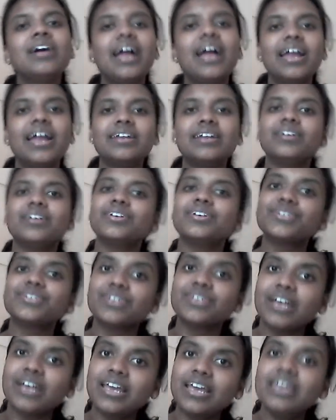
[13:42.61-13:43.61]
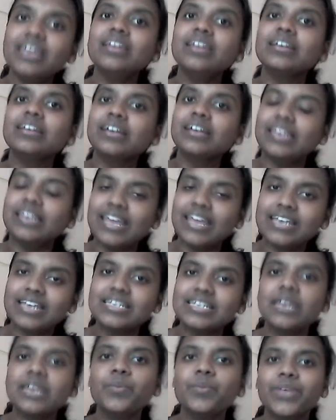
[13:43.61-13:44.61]
And try
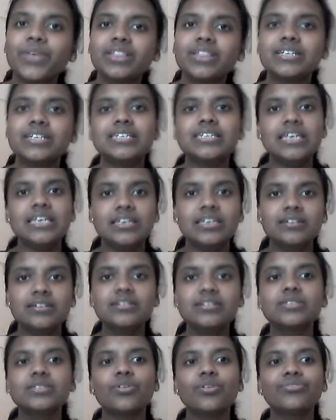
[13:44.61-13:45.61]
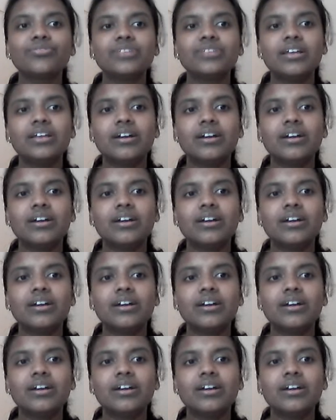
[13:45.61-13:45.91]
connecting with seniors of